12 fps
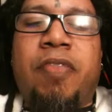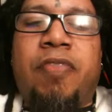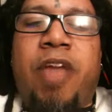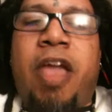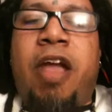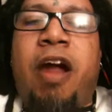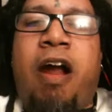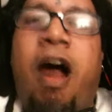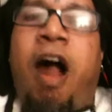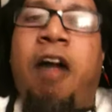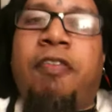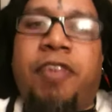they are
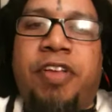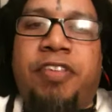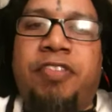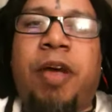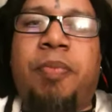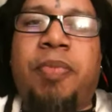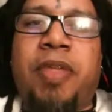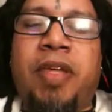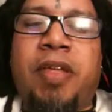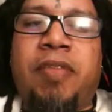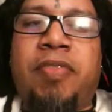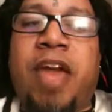offering
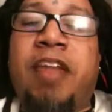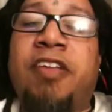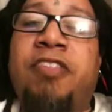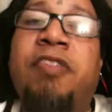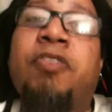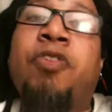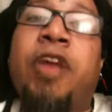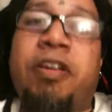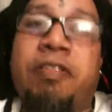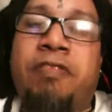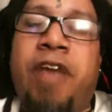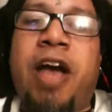something that is of
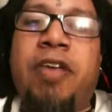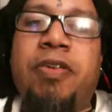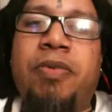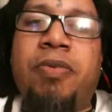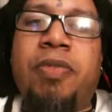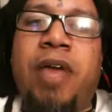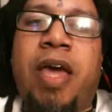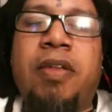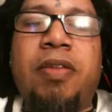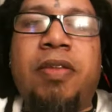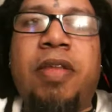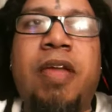greater value that
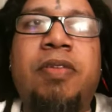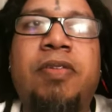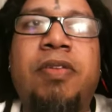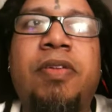that